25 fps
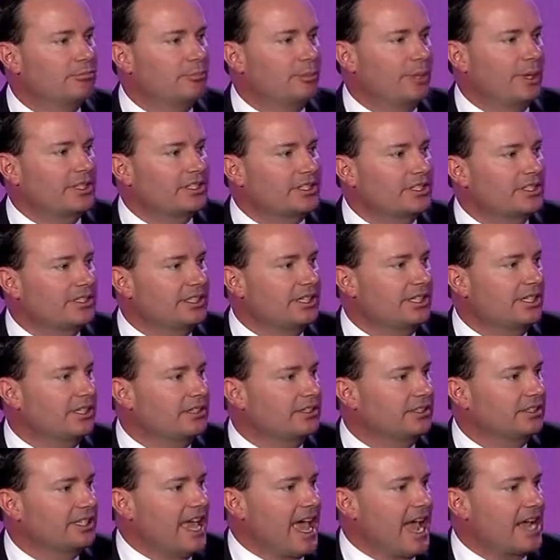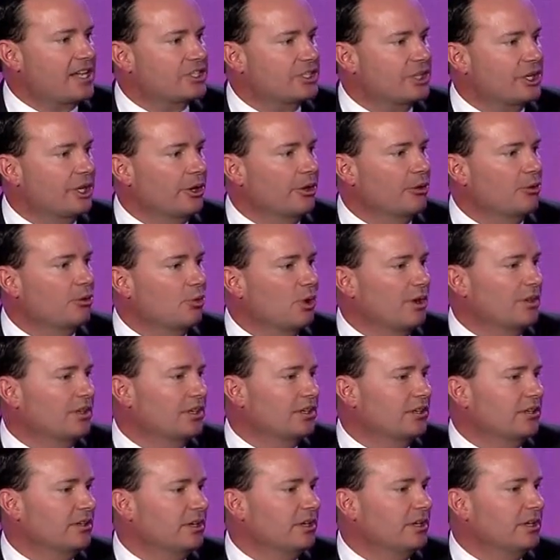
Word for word: Byzantine tax code, one that